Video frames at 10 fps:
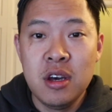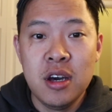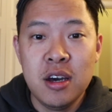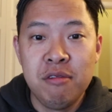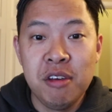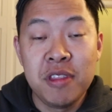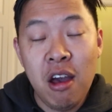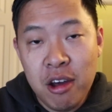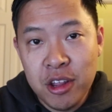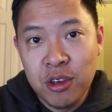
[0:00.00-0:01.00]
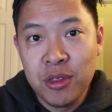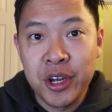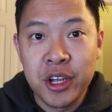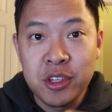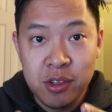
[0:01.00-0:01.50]
If they audit you, they're
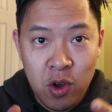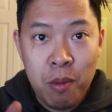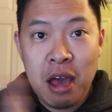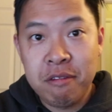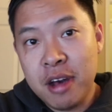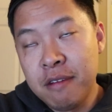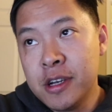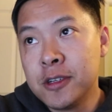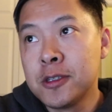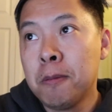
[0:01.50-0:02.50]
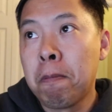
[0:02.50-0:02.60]
going to go back 5 years.